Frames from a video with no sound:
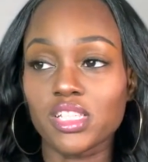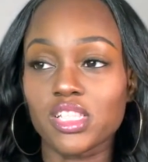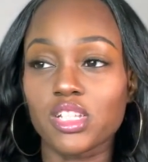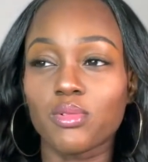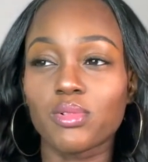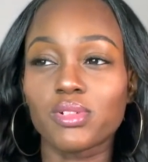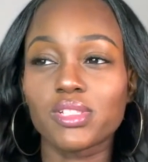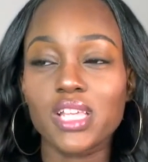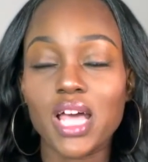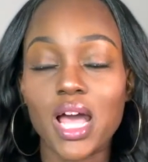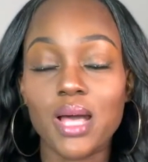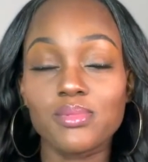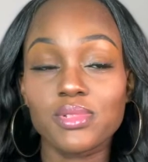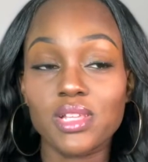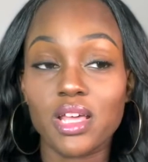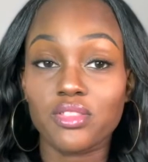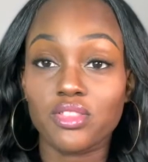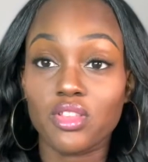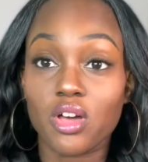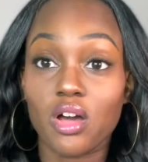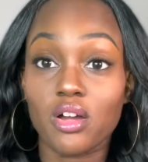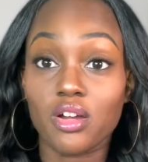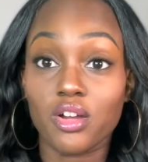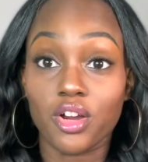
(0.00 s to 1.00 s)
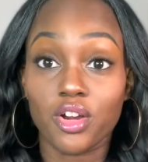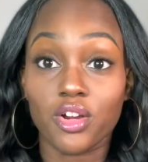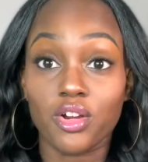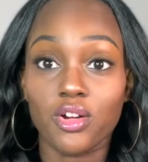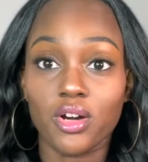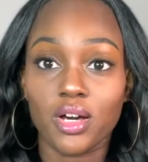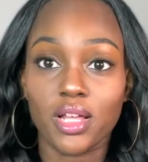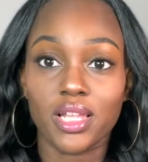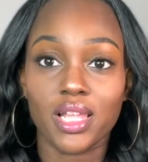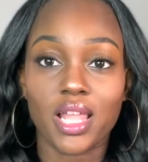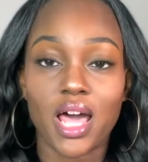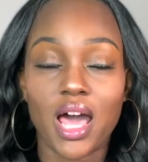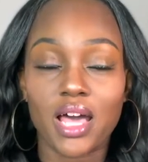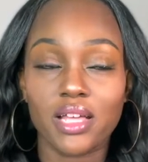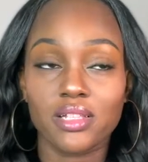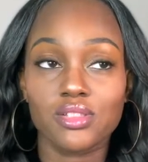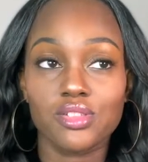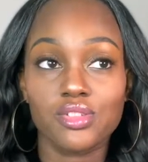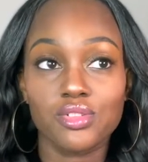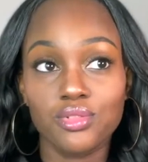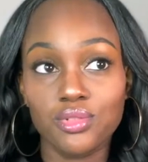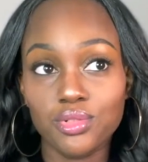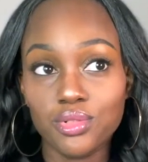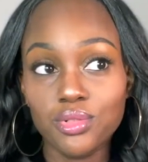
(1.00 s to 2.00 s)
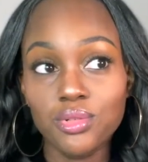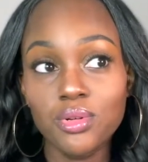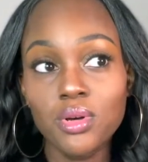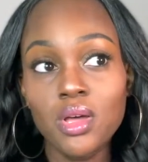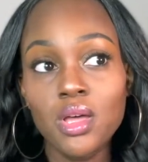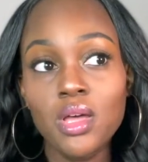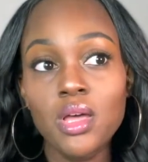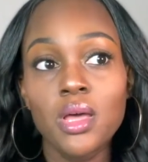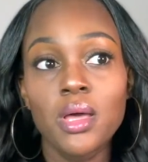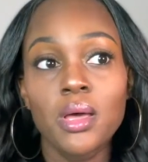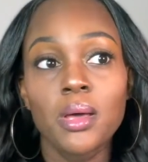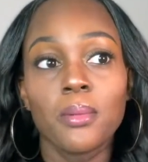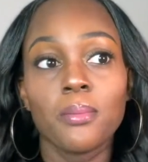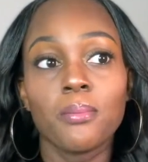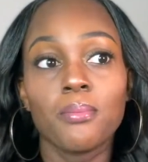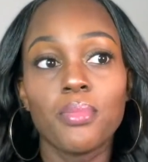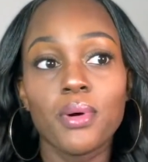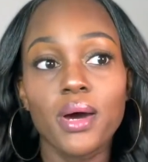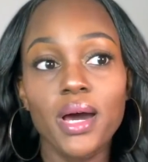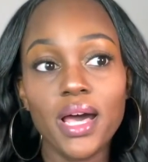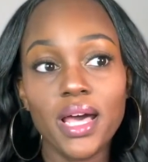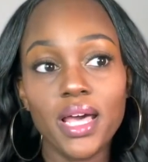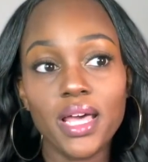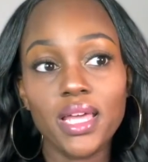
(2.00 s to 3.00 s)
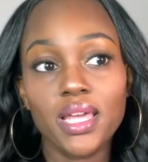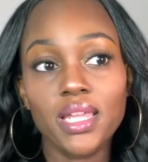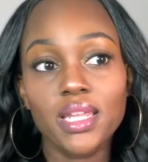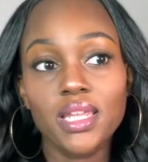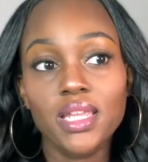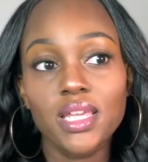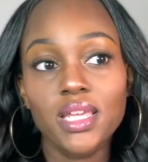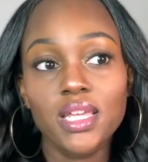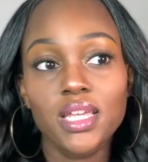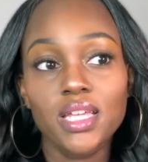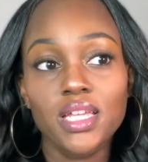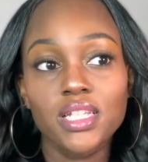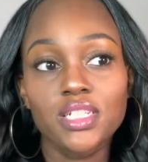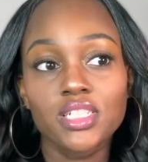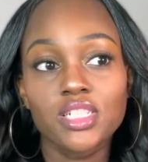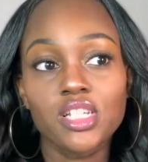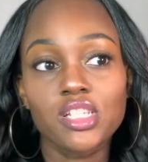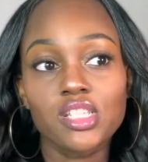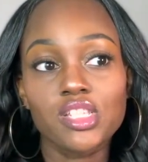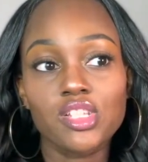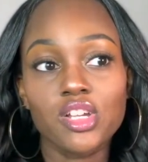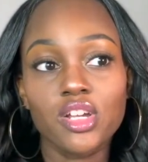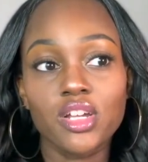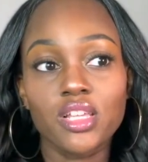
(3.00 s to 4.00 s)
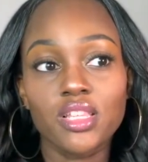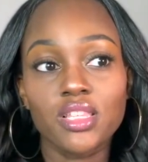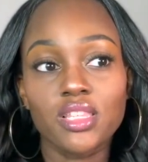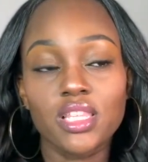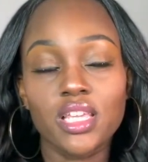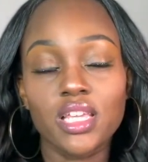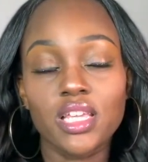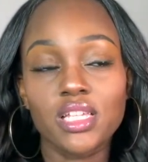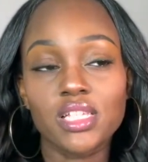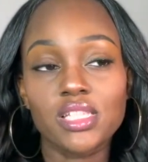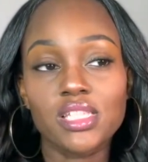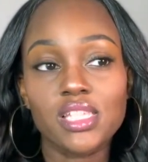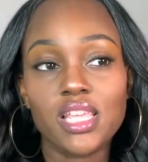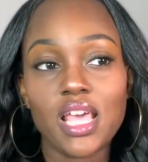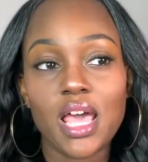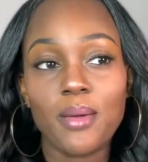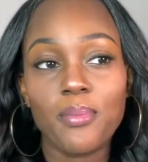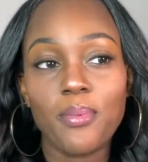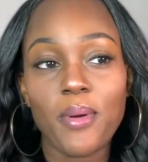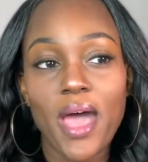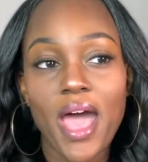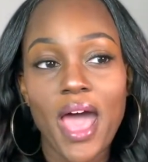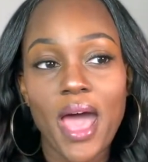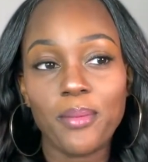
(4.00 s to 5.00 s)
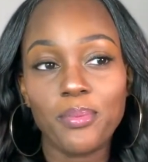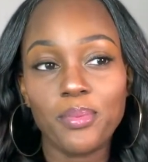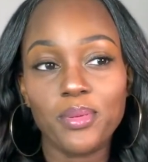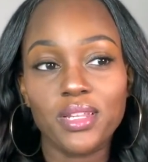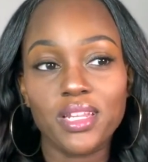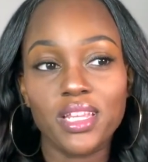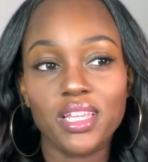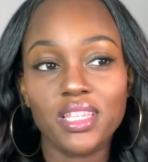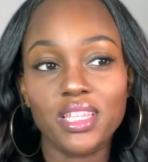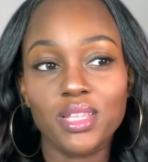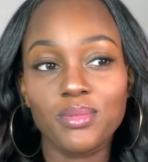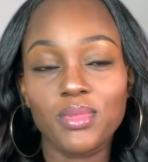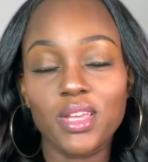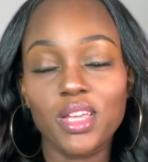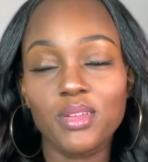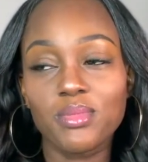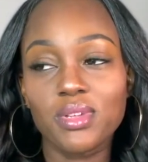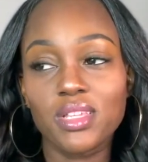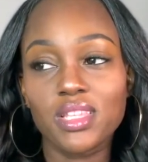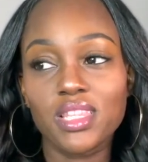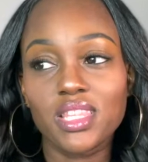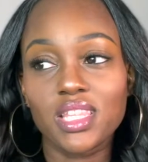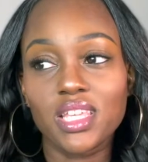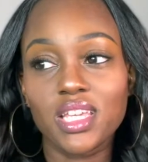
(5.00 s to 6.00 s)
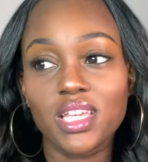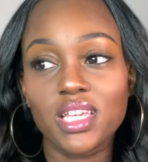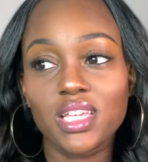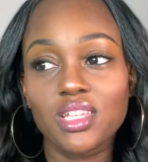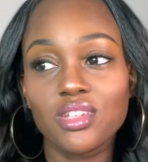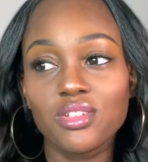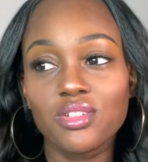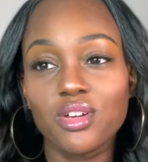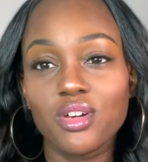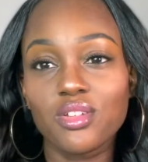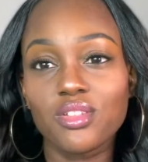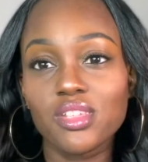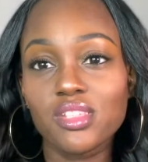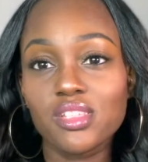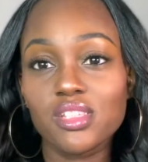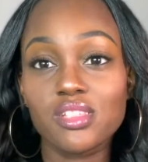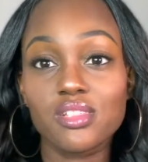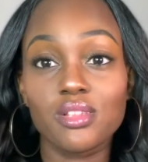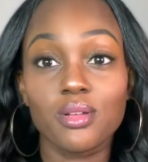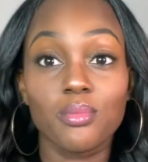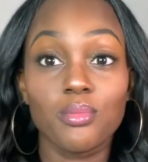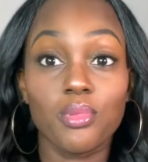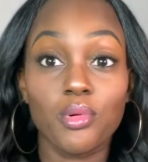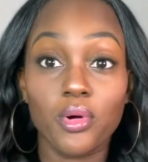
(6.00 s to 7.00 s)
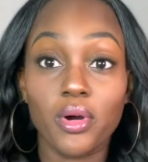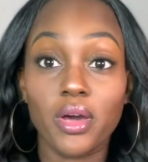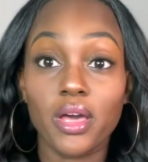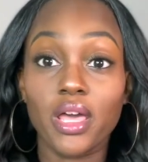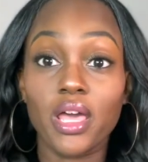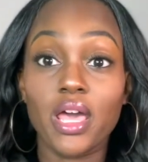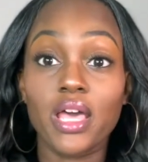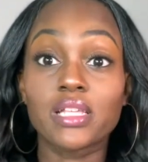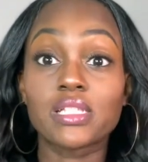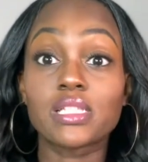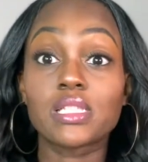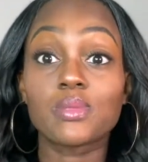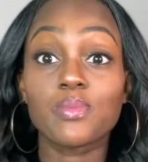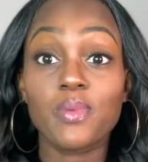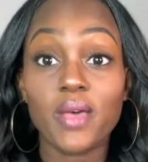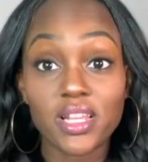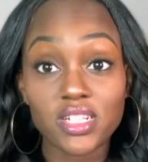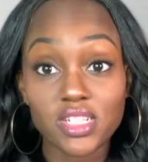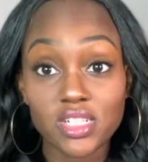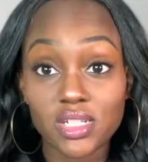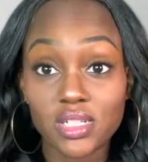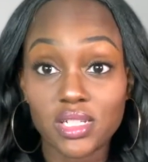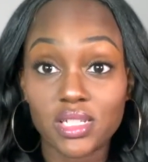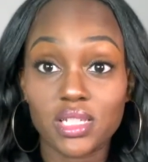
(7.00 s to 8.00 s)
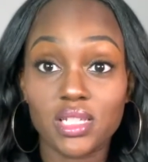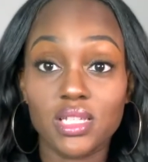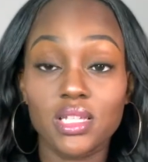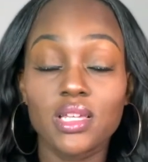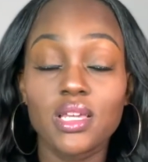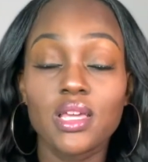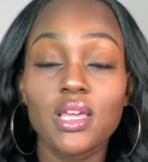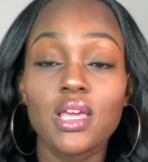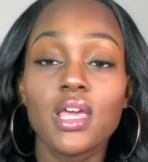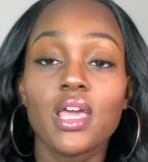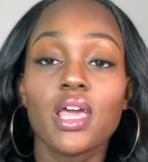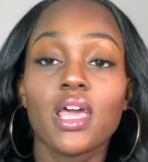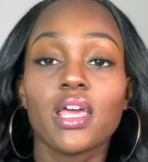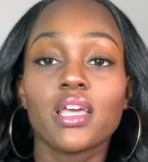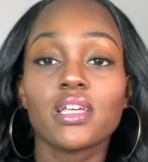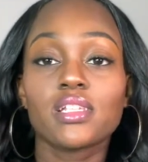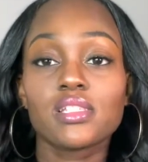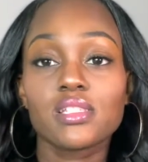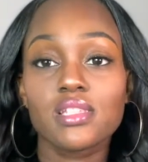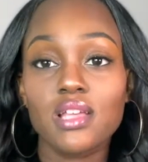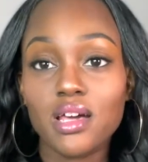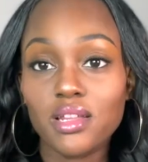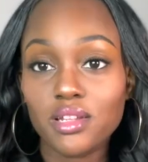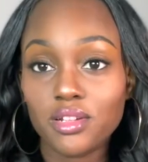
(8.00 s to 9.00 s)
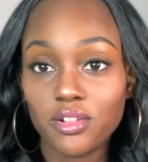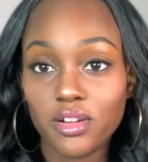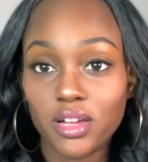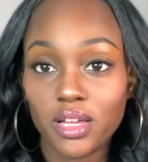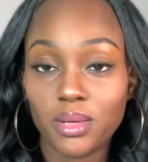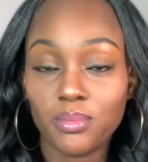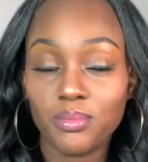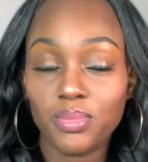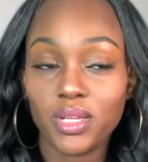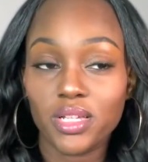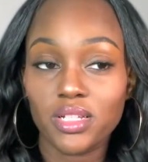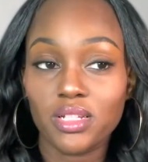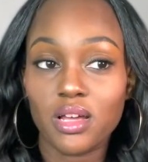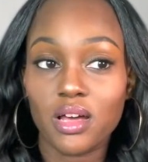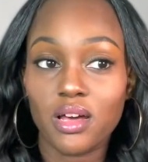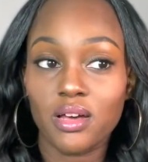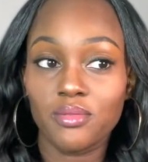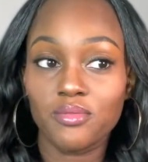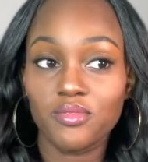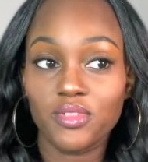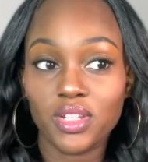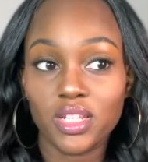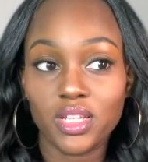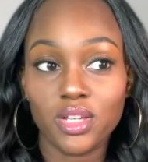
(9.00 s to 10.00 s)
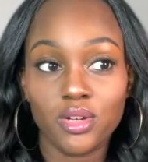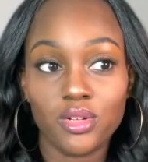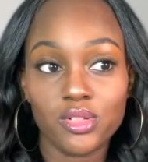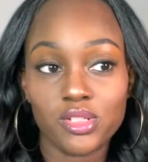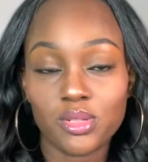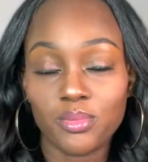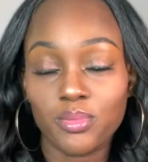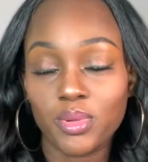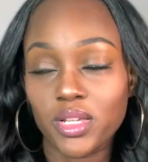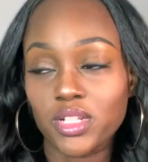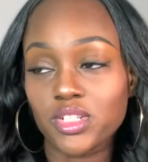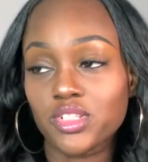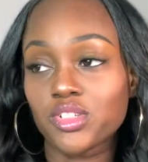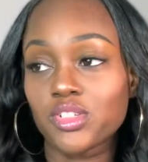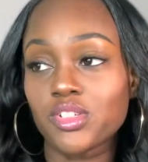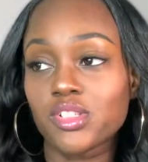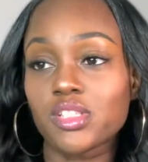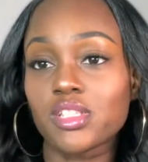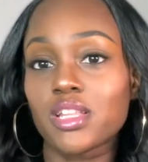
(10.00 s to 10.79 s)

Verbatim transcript: There were times I thought girl a lot too, but just certain things kept happening that made me think, you know, this is a boy, especially his sonogram pic, um, videos and pictures.